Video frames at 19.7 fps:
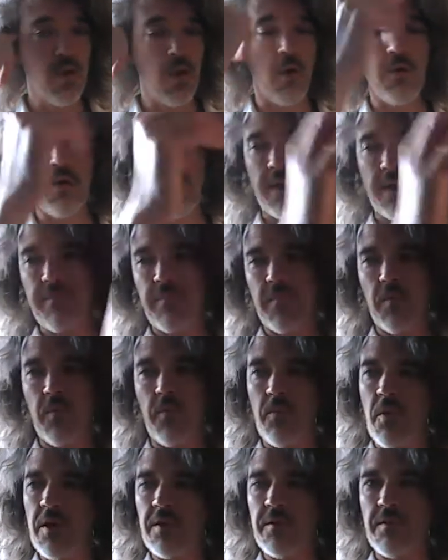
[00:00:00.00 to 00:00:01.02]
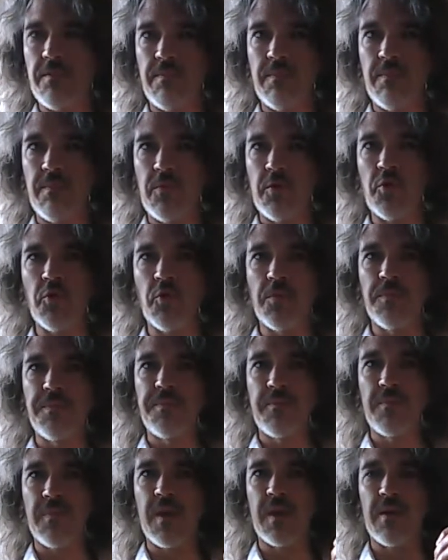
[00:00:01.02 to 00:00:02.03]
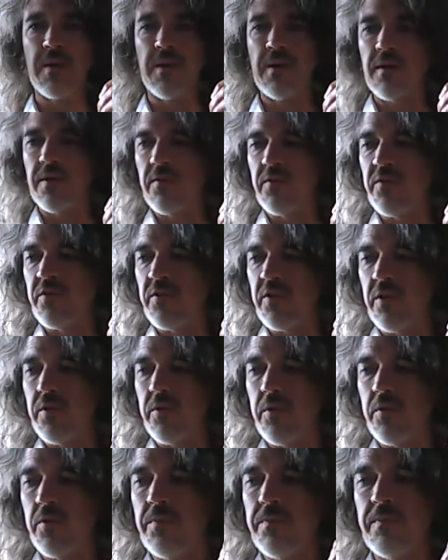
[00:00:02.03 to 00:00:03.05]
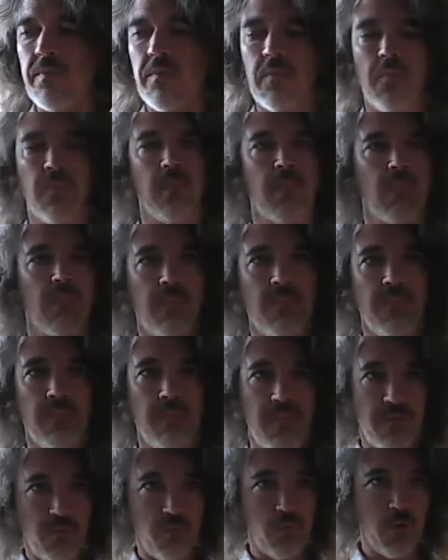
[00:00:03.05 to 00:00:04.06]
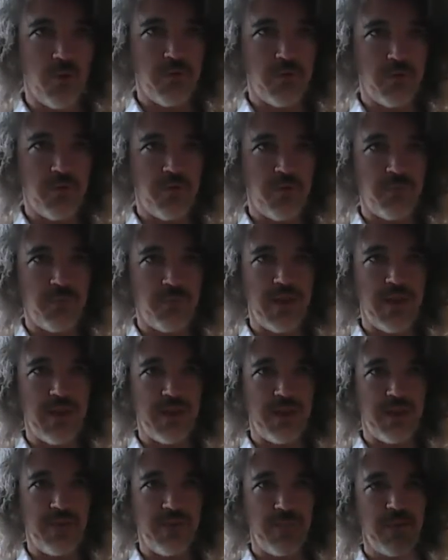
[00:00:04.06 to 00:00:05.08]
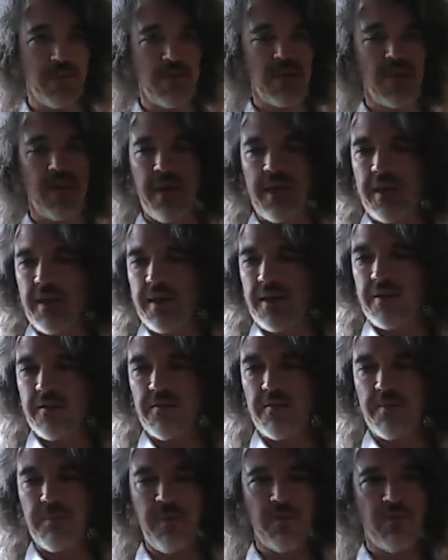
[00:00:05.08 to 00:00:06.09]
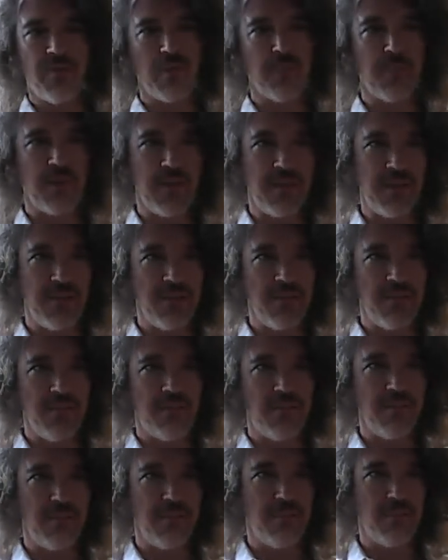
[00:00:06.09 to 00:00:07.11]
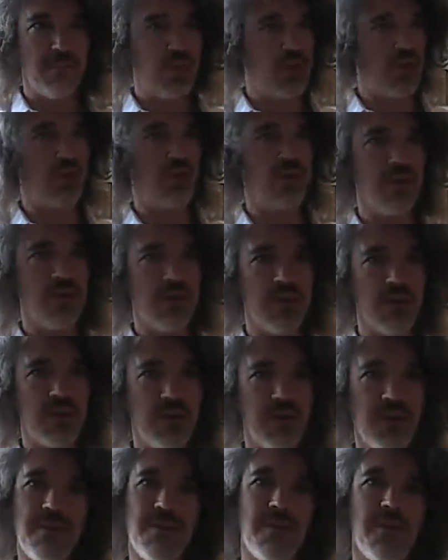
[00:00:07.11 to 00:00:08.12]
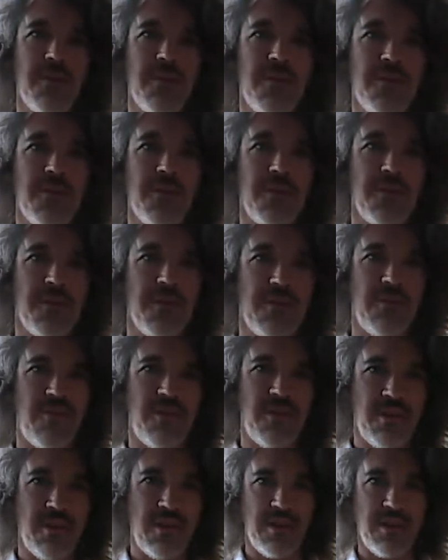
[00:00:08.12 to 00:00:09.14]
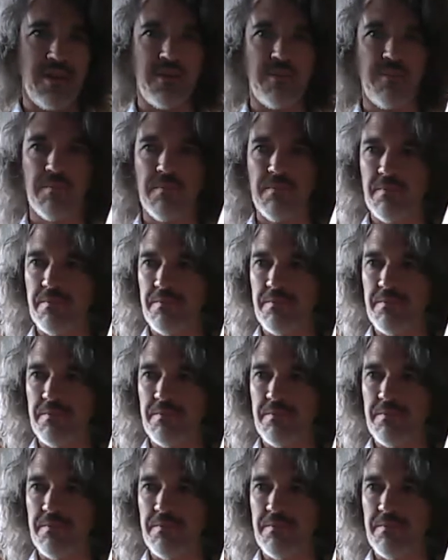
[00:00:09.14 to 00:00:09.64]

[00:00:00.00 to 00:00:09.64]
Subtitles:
Okay, well, cool. So this works, A, and music playlist, B. I think that's a